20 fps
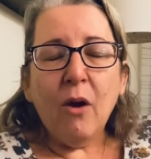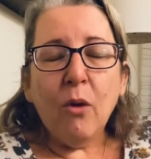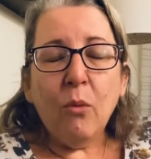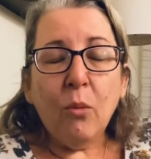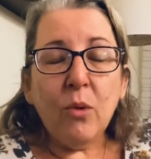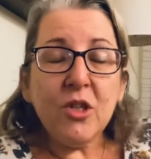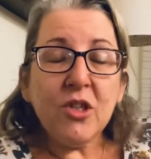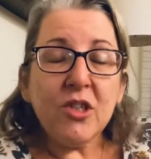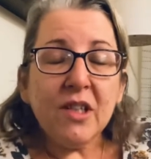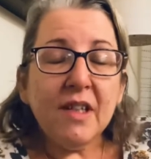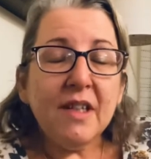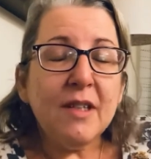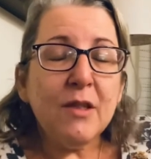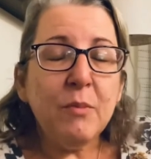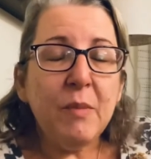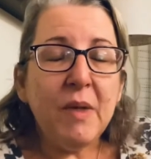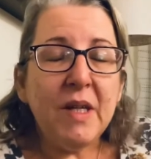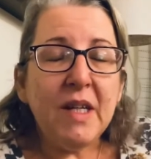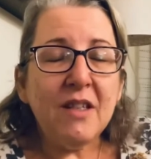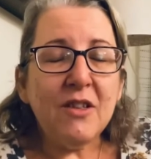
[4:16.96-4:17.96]
Which leads
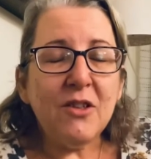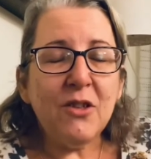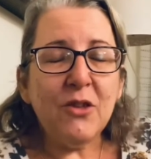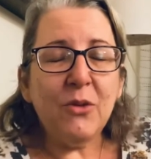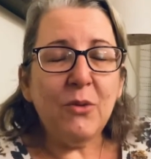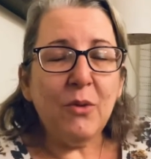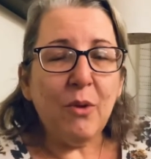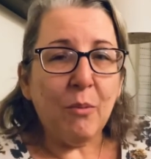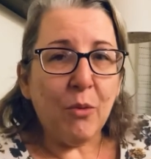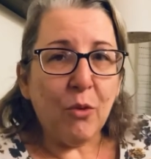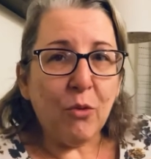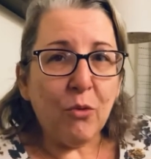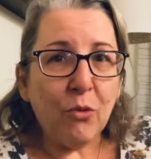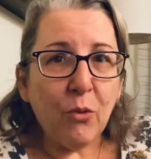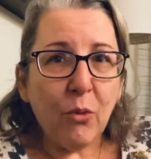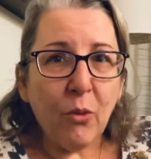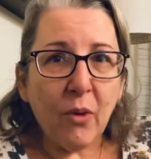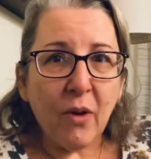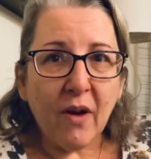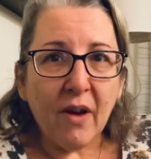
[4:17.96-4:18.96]
me to number
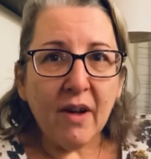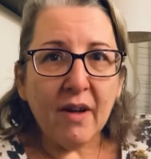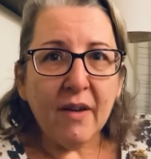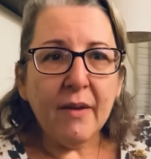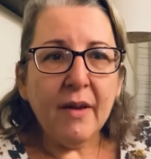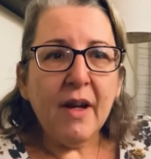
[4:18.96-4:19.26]
4.